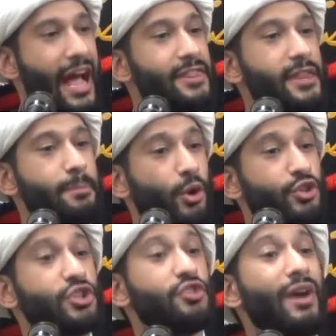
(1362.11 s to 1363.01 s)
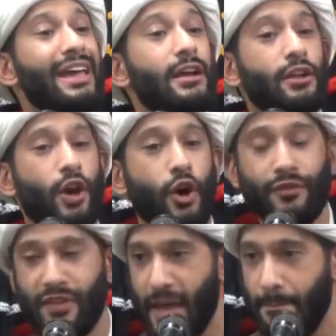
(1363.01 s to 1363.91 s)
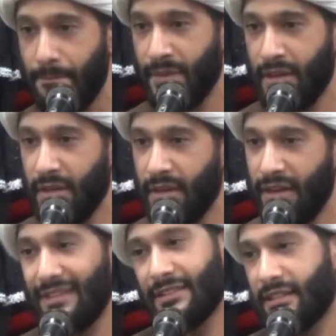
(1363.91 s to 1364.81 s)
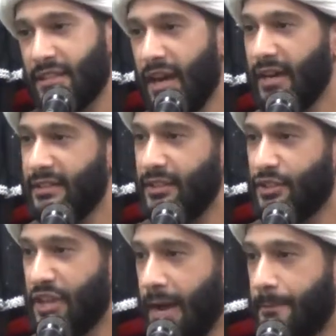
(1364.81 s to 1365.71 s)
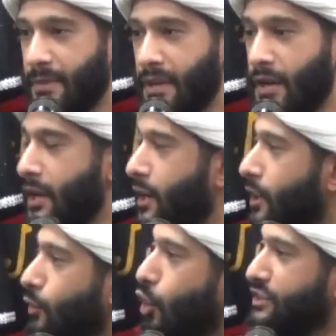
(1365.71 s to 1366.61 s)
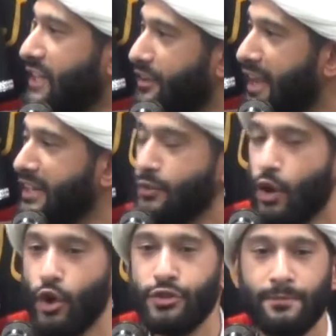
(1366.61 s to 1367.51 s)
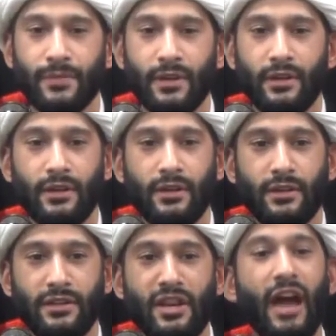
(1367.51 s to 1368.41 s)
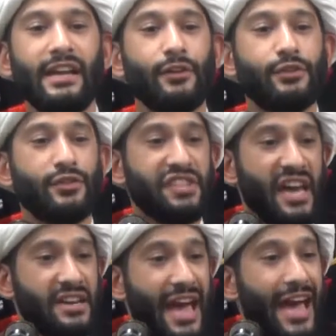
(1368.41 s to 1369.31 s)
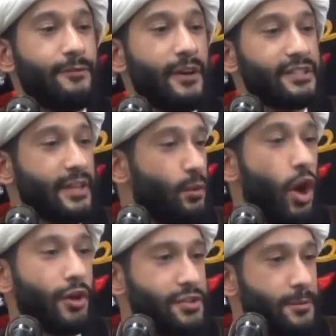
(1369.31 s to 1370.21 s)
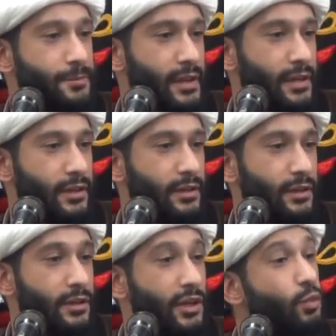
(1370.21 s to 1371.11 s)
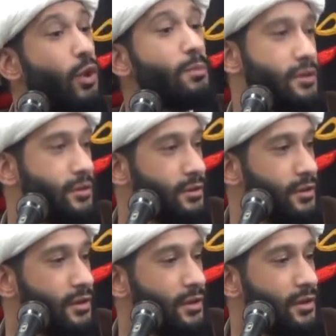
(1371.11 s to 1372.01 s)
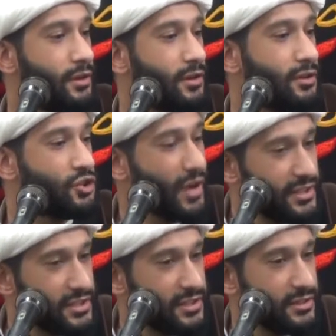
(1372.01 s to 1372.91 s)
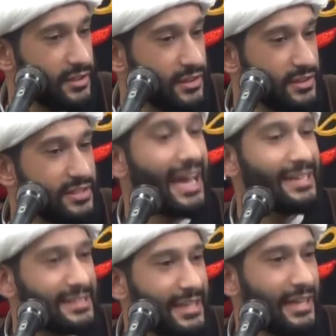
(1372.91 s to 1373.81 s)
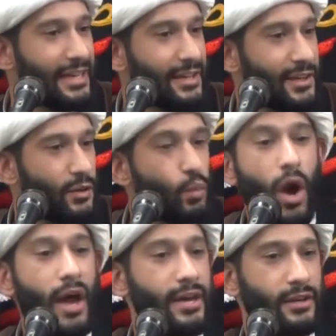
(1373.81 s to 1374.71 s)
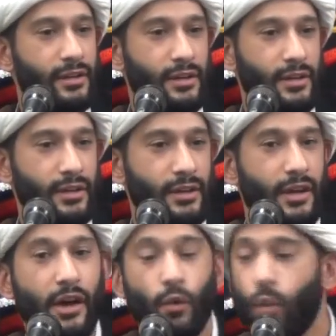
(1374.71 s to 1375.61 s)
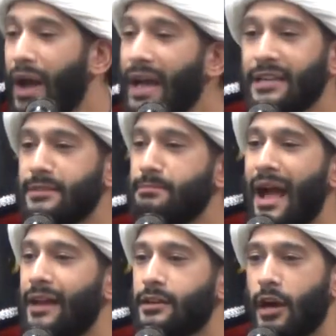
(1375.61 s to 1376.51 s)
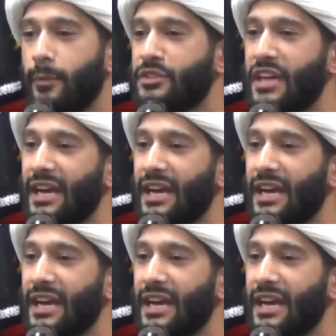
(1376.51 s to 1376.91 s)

and the portrayal of them in society today. Walk down any road, 9 out of 10 adverts are what? A woman, dressed scantily. Why? Why has man come to